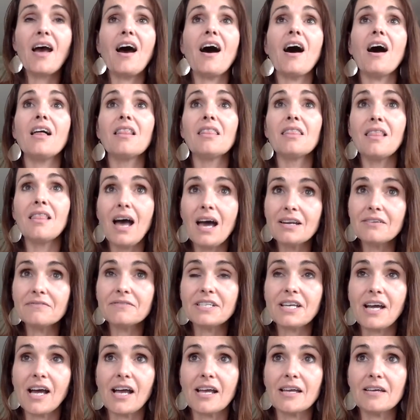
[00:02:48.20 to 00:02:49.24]
A lot of
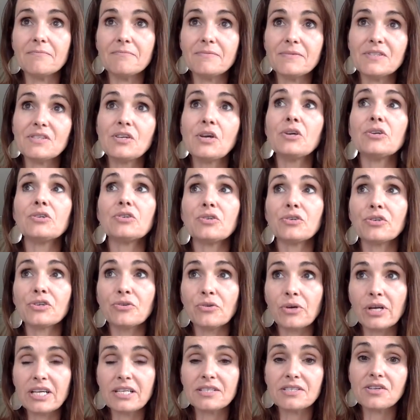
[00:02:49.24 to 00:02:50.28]
times, your
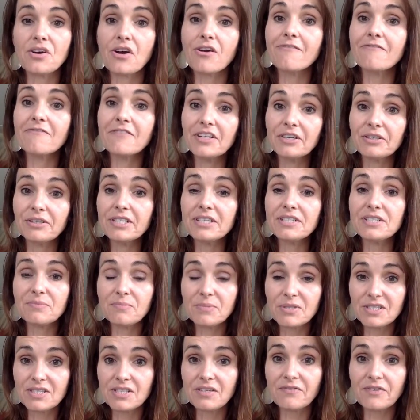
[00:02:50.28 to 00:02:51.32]
grants are very
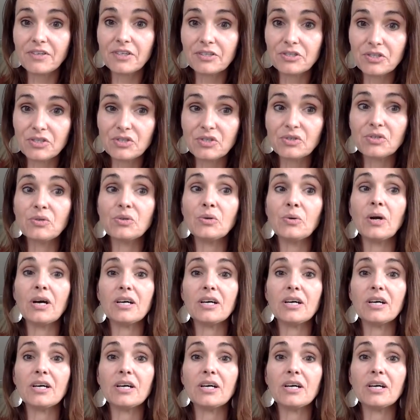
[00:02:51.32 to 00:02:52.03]
specific to